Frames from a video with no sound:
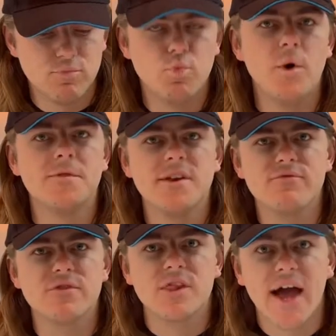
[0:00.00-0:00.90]
what the
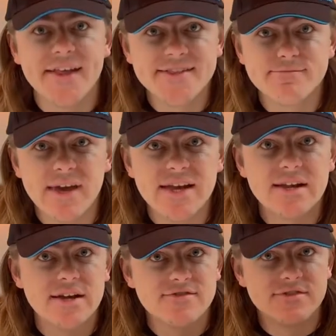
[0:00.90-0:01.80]
different lights mean
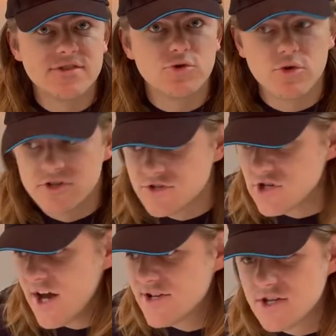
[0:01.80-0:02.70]
as the torch is
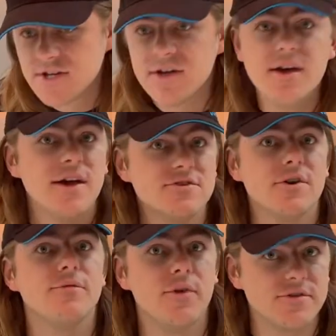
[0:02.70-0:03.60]
charging, and so
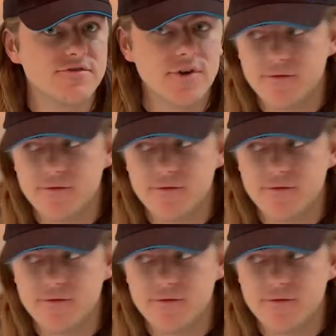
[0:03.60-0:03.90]
forth and so